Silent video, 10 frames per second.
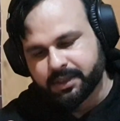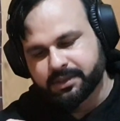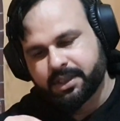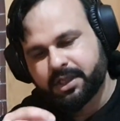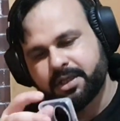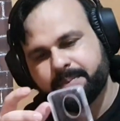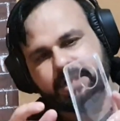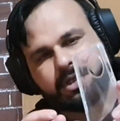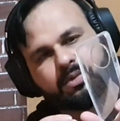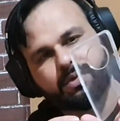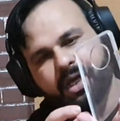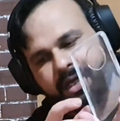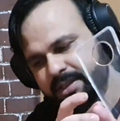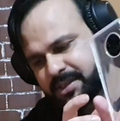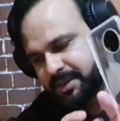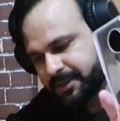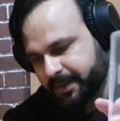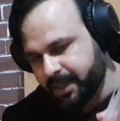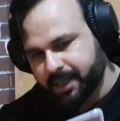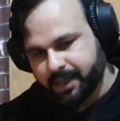There's a TPU case
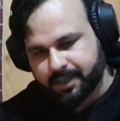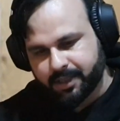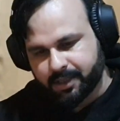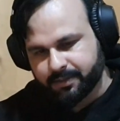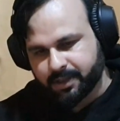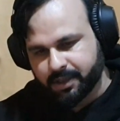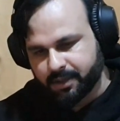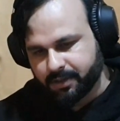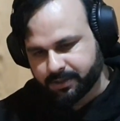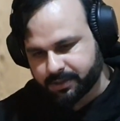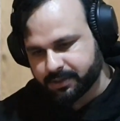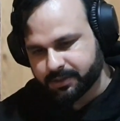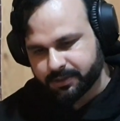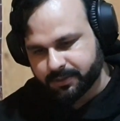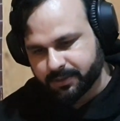and how it looks.